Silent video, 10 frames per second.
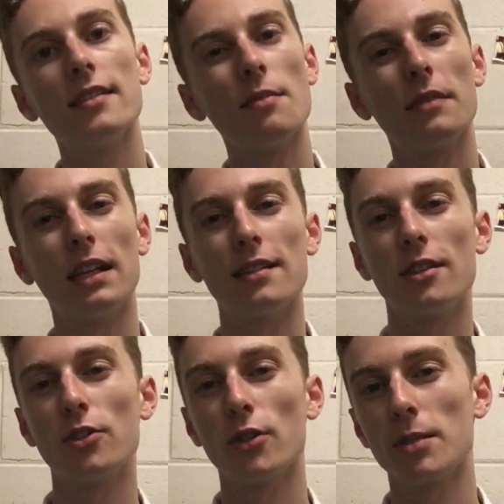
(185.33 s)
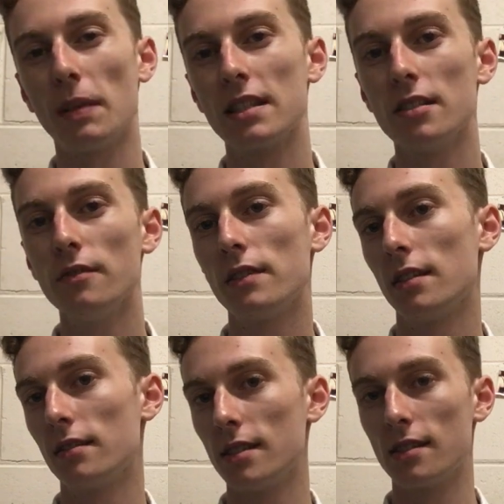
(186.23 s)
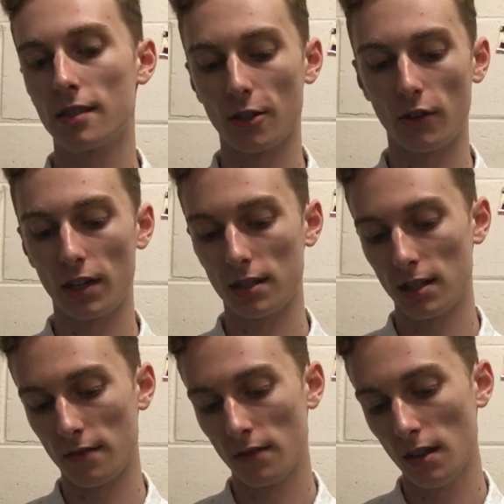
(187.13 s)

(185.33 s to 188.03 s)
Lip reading: something that's not so expensive, this is a great idea.